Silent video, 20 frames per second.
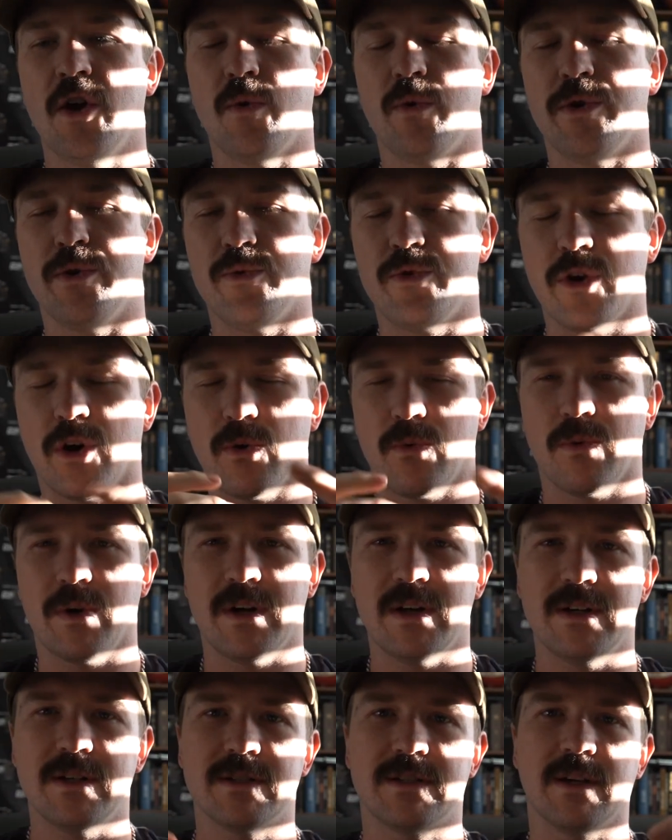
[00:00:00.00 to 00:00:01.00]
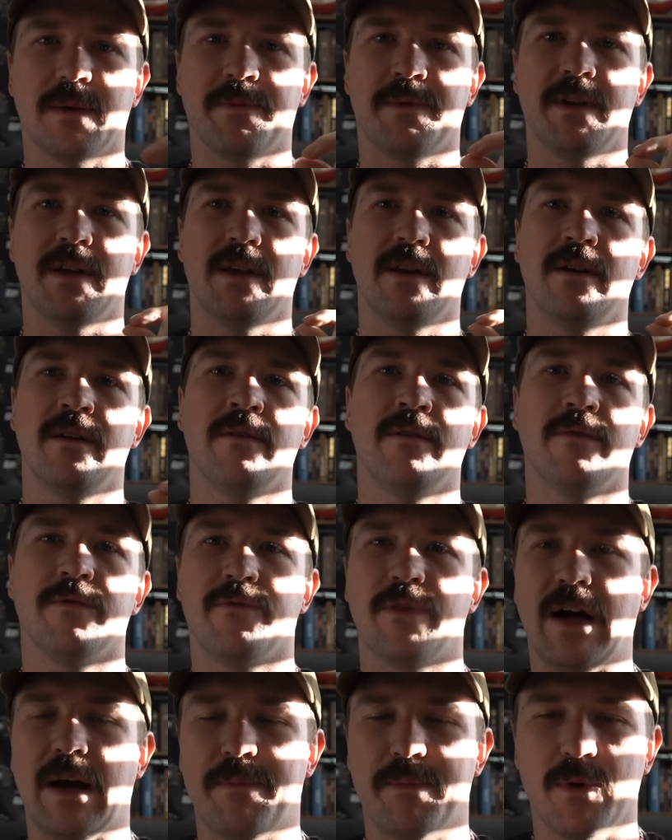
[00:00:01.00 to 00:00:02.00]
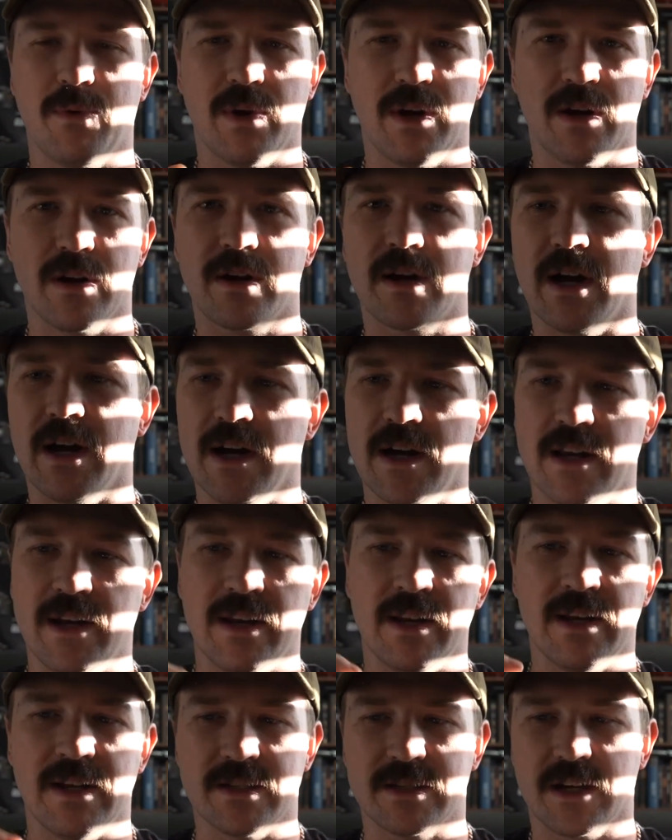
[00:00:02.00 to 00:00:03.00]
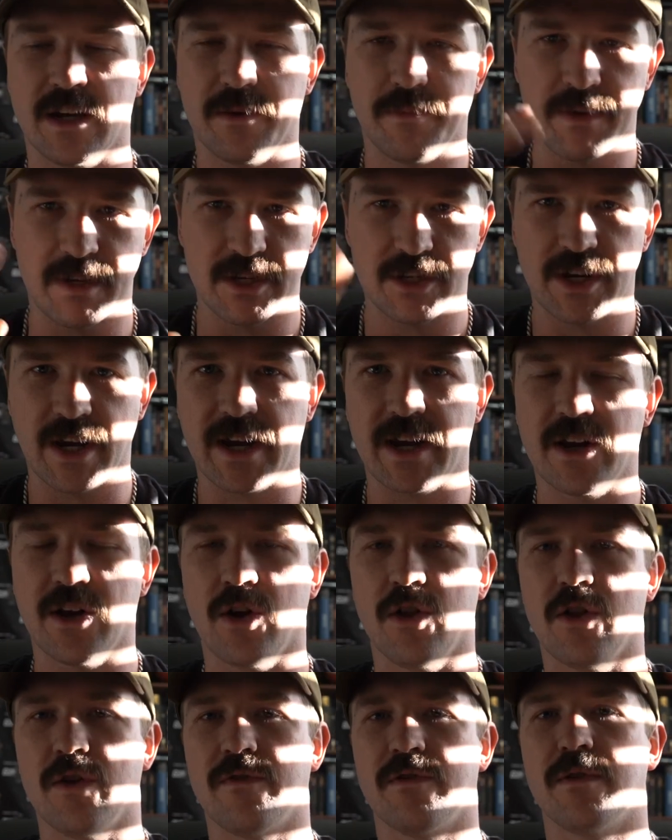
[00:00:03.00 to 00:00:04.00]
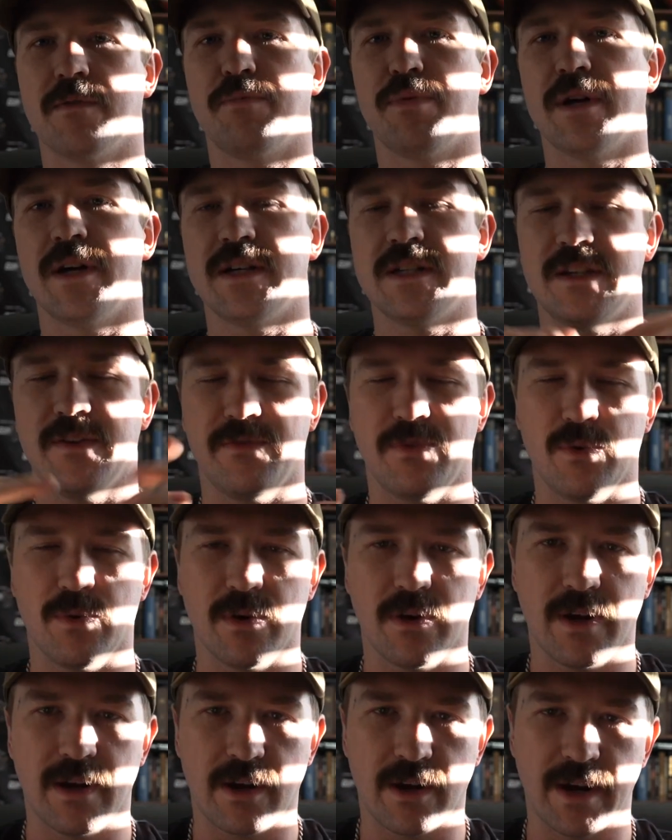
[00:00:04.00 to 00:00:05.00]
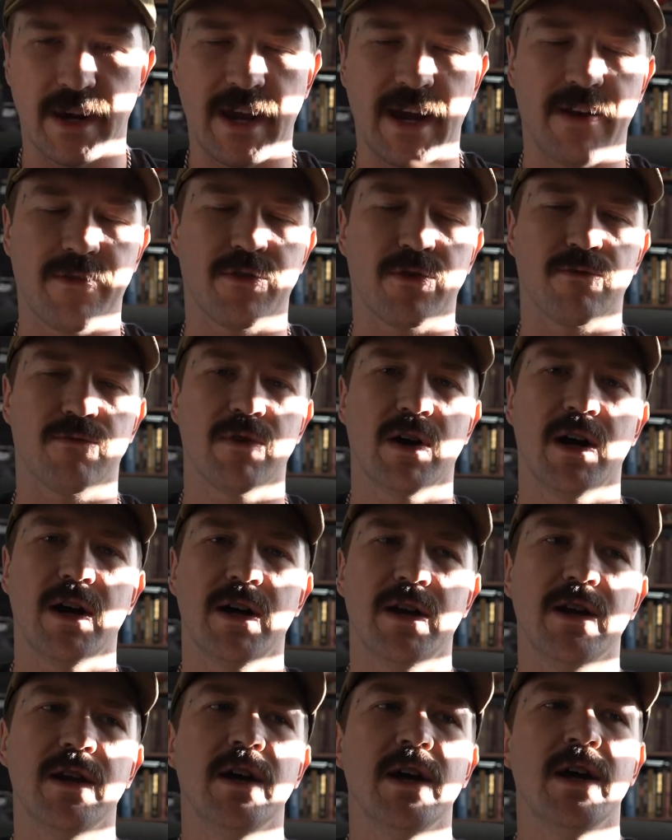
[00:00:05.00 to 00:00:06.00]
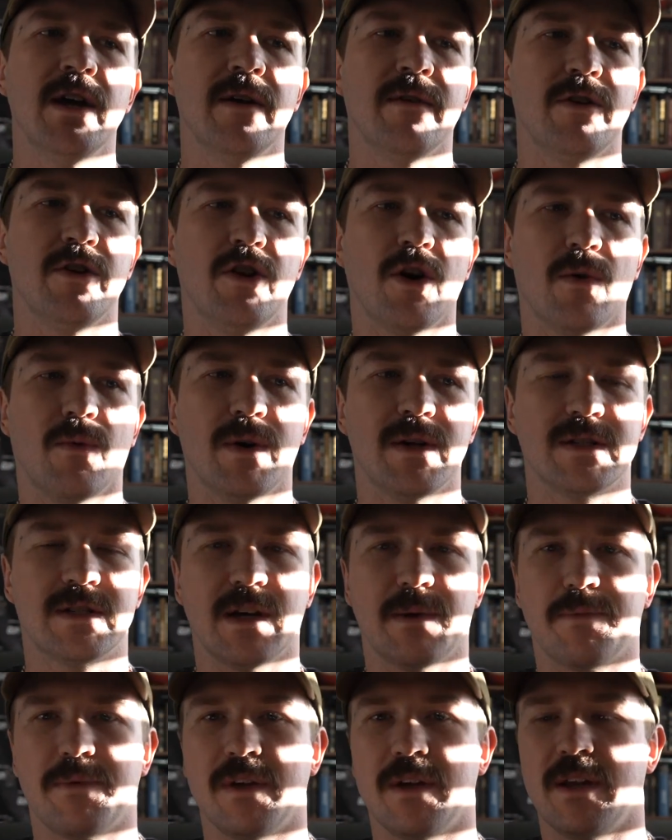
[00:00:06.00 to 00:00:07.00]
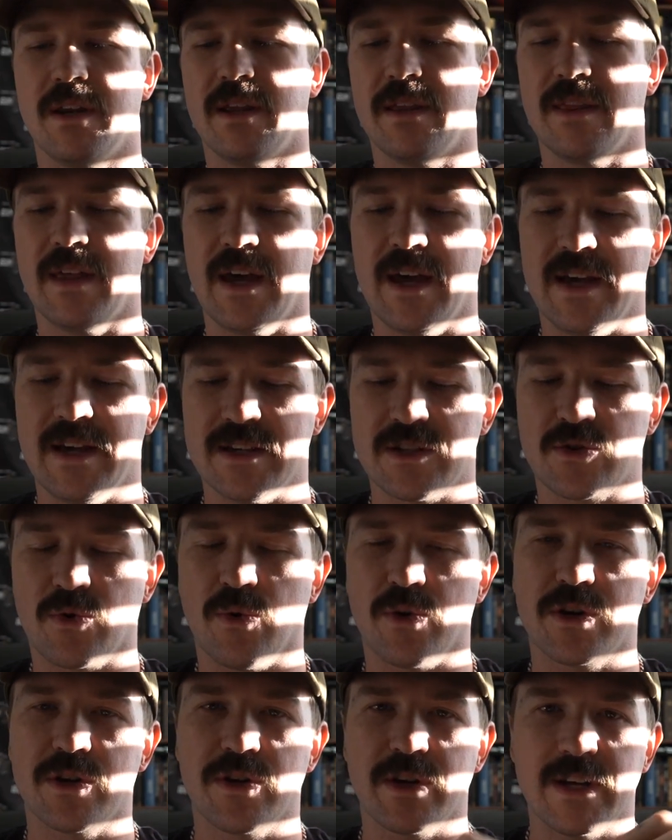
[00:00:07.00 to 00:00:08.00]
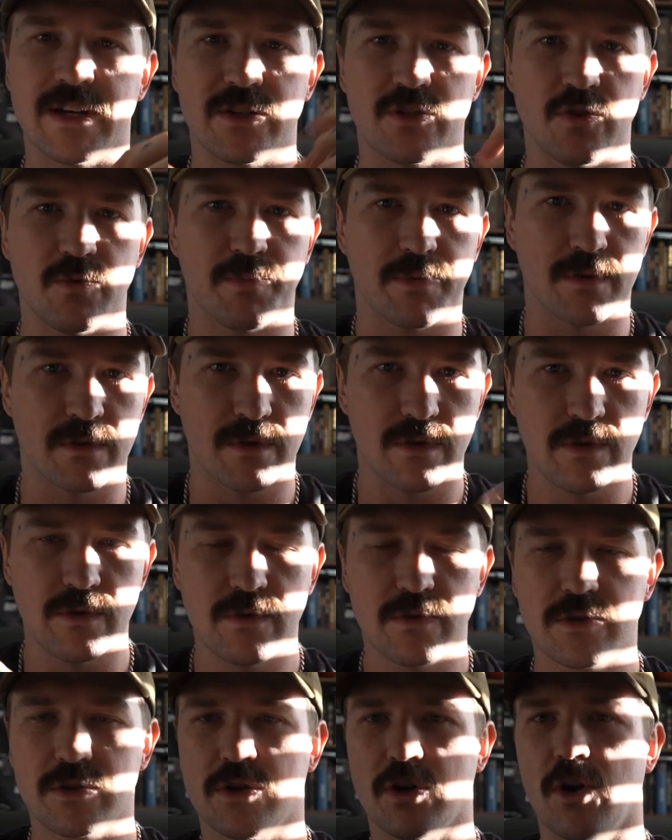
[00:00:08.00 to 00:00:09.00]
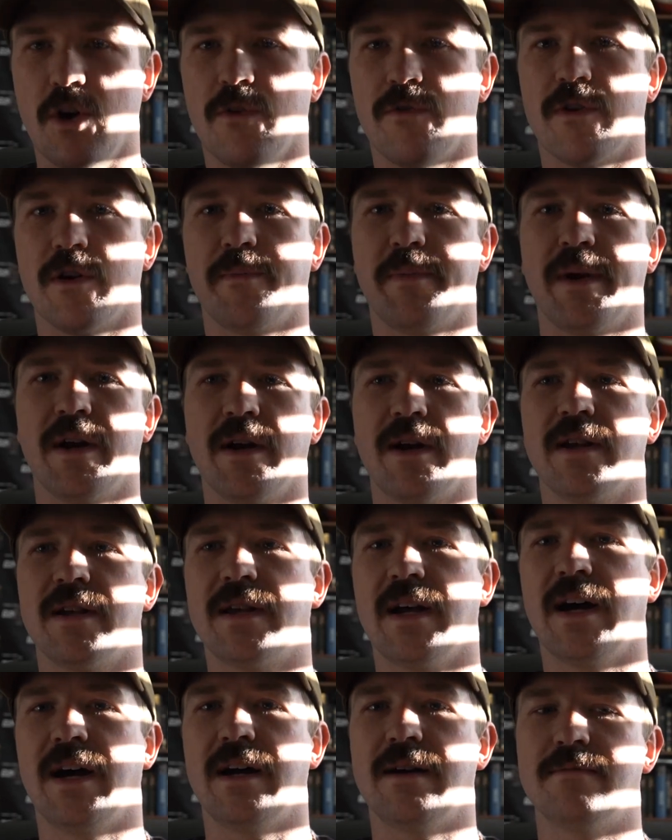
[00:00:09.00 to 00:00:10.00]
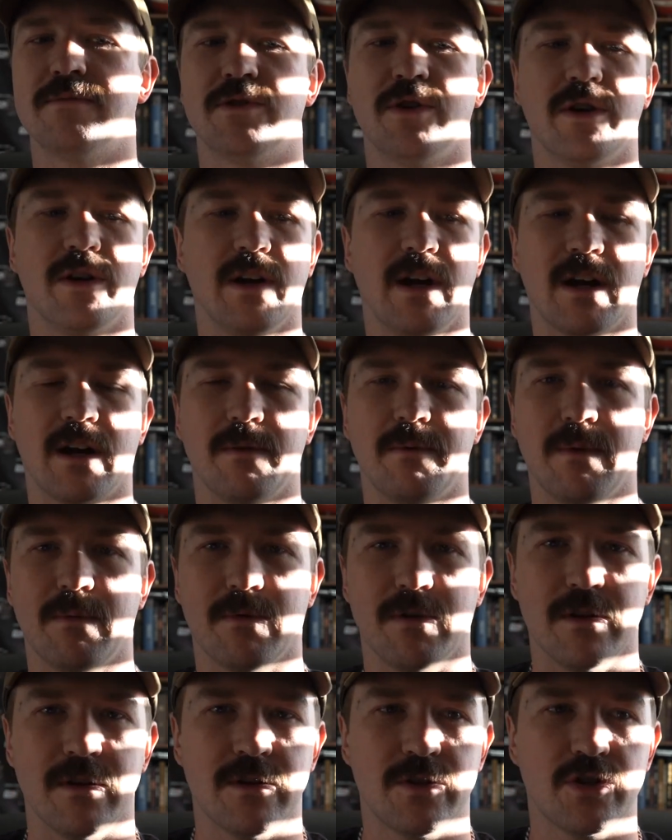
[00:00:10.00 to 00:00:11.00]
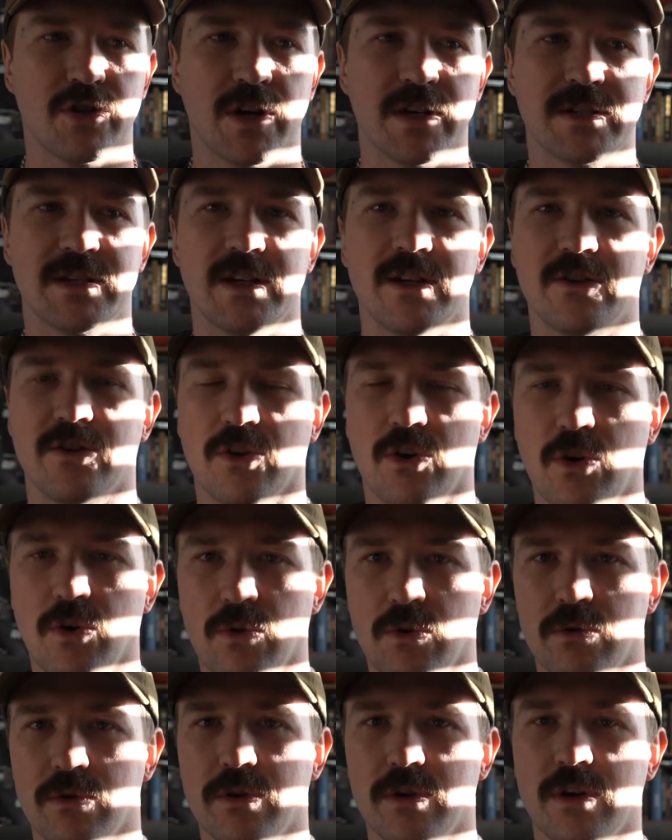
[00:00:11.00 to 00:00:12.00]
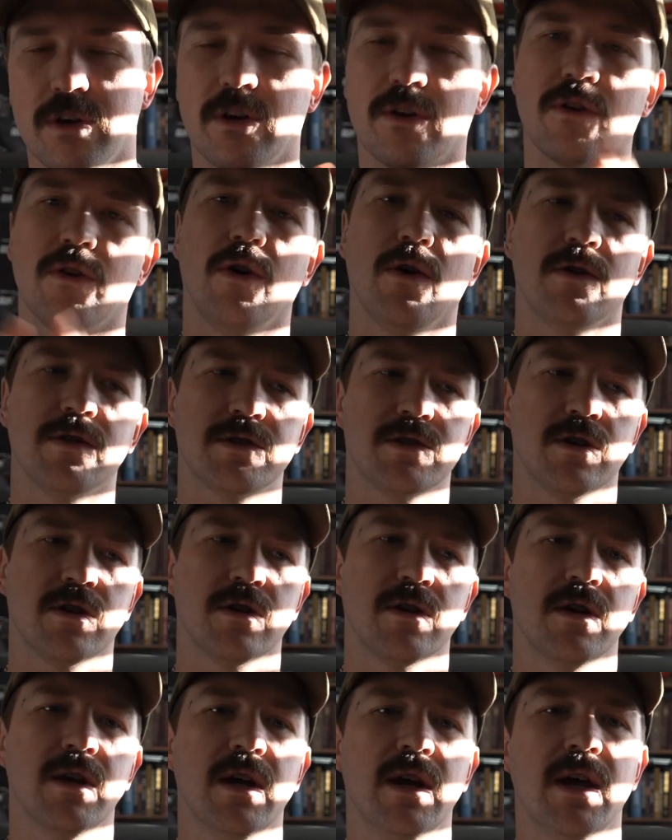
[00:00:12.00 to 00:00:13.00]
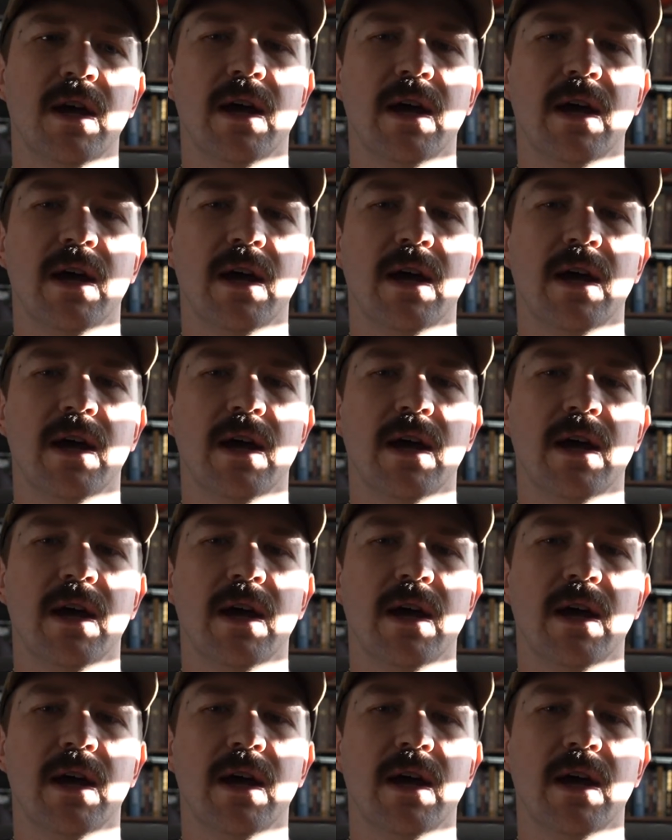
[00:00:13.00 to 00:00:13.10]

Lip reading: You don't want something flappy where your gun is going to be shaking all over the place if you were going to have to run. You don't want something that is going to get super loose over a period of time, so you're not going to be able to trust it to hold your holster.